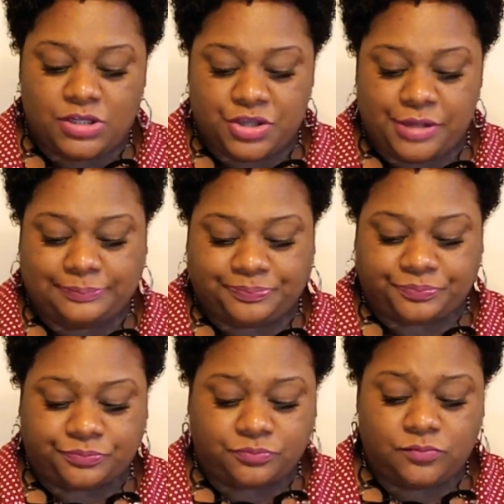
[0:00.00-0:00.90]
It's good.
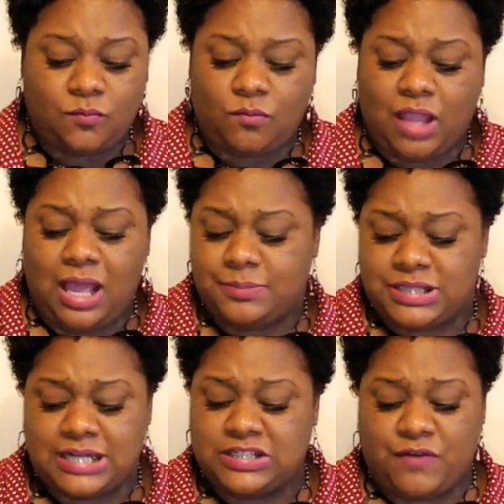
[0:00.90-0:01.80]
I'm
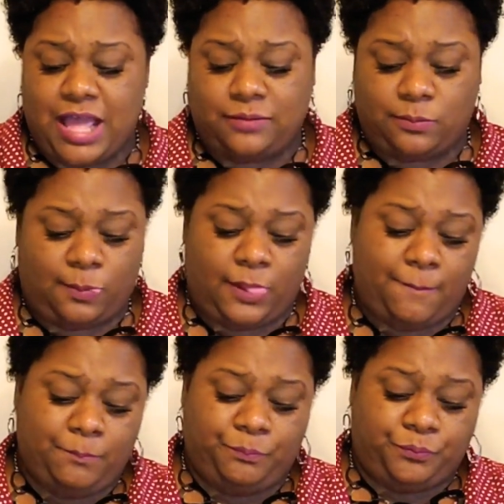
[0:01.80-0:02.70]
satisfied.
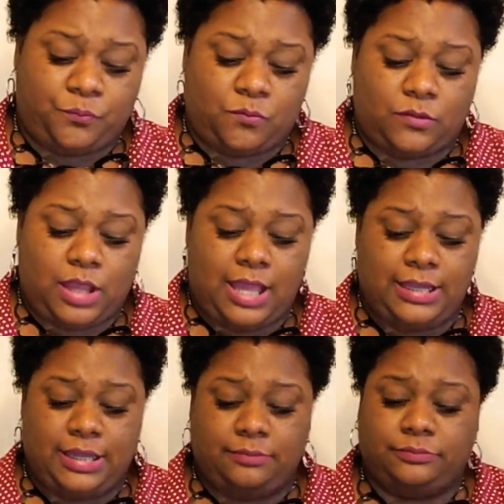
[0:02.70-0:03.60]

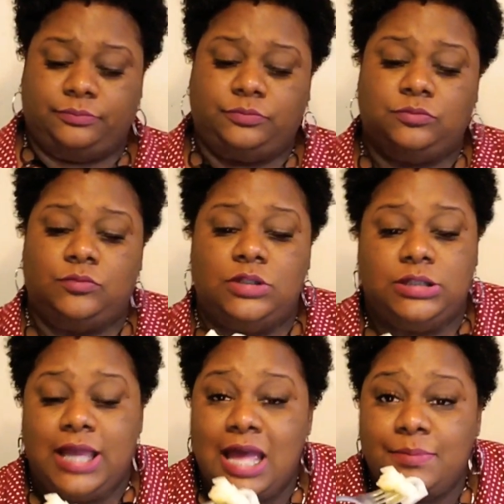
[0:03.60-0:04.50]
I am.
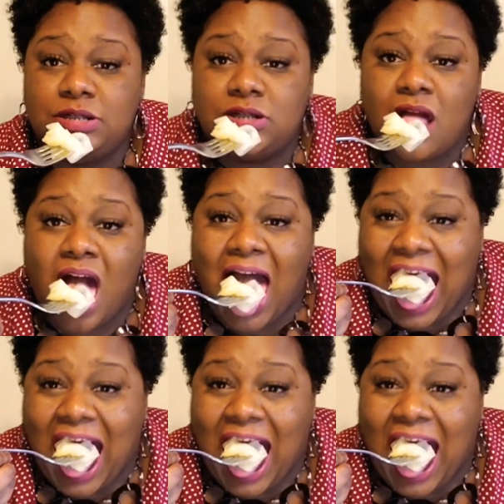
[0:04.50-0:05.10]
This cabbage.